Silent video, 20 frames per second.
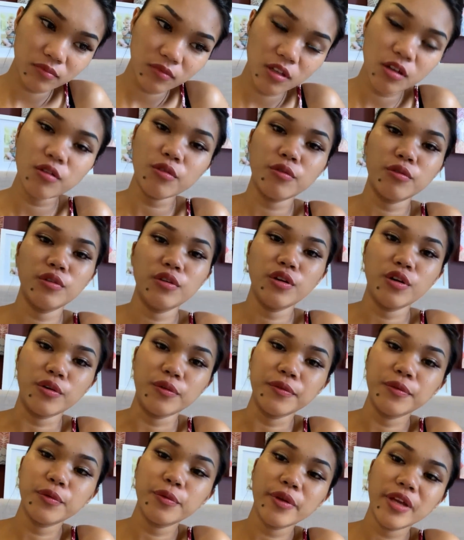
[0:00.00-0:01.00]
Oh no,
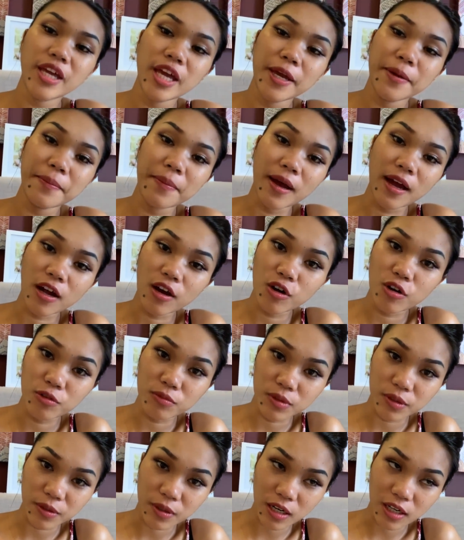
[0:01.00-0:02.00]
we came back home
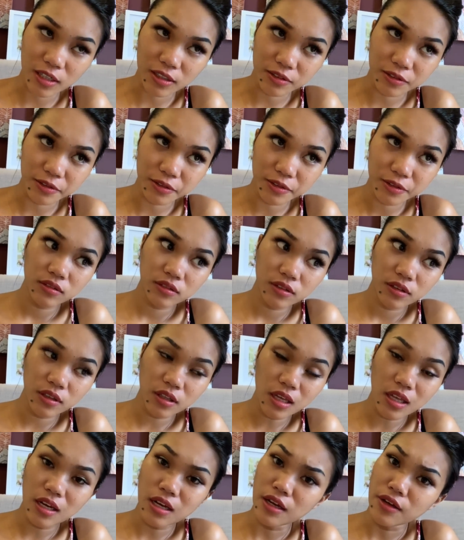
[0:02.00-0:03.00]
around
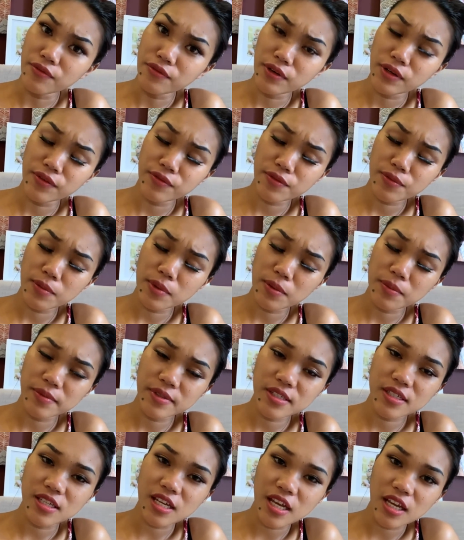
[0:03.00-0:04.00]
11 if I'm not
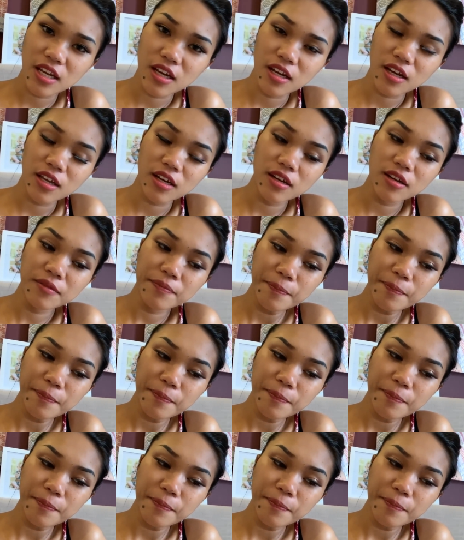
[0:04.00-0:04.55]
mistaken.